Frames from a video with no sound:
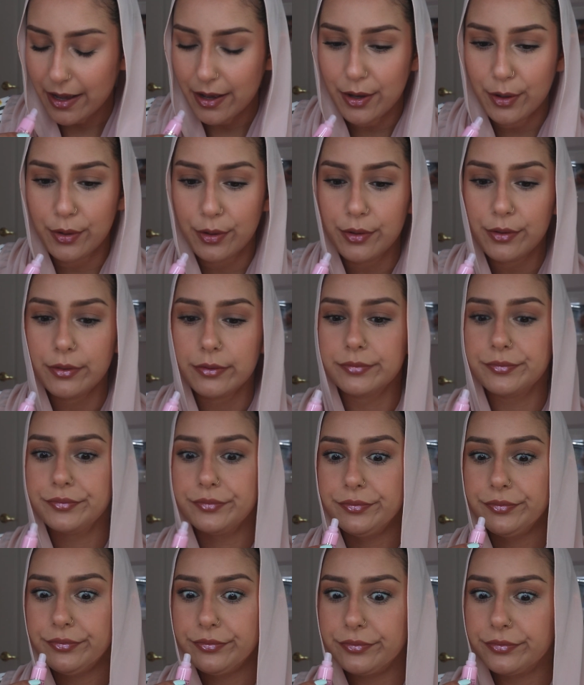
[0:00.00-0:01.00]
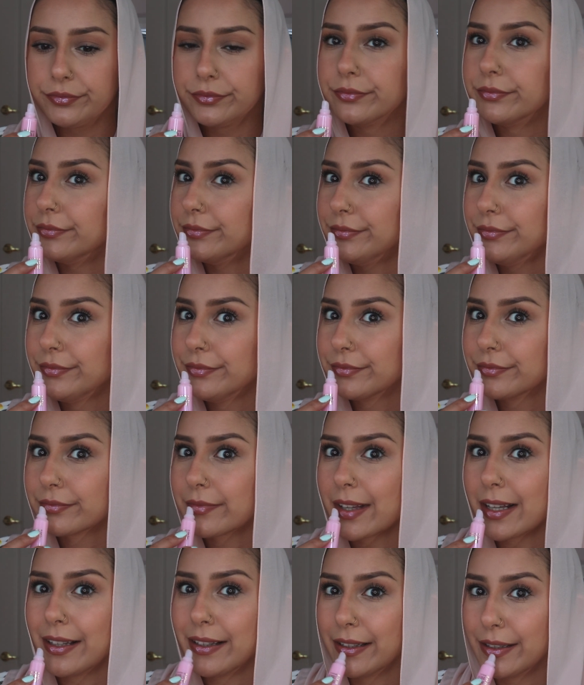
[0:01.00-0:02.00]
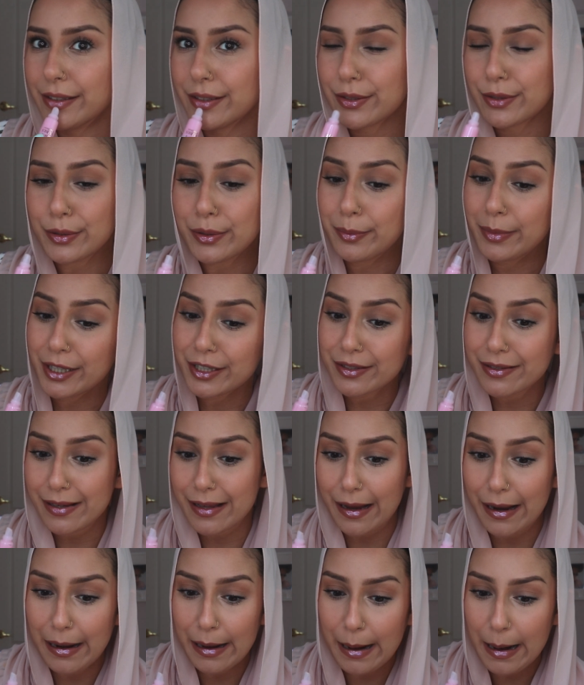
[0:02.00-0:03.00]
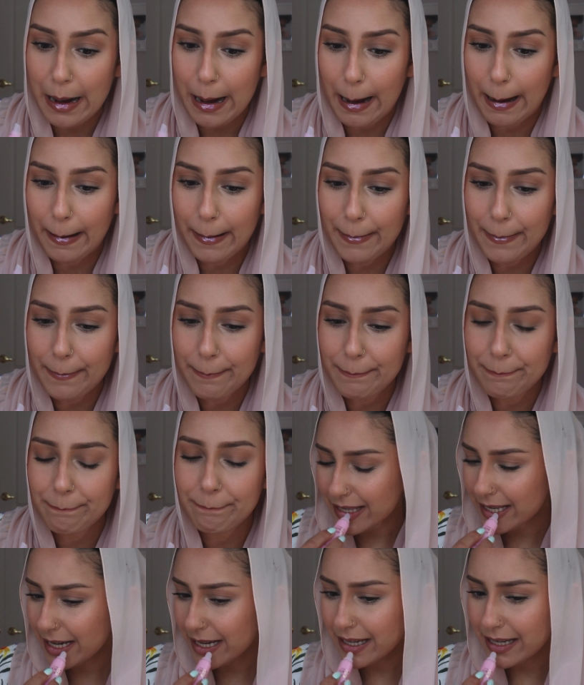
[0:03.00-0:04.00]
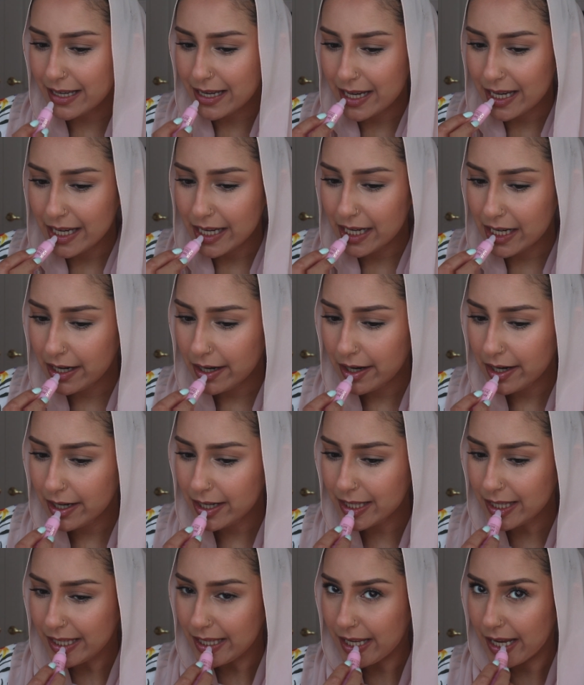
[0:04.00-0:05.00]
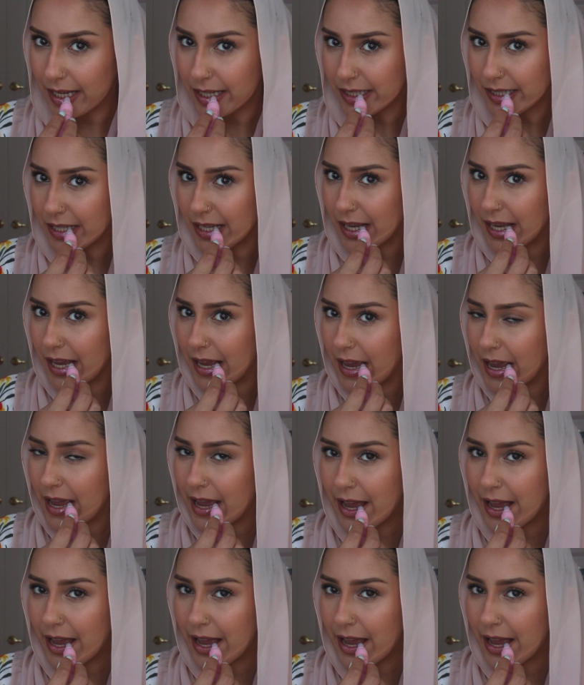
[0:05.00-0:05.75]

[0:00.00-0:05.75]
Ooh, a little too much there. It's like an iridescent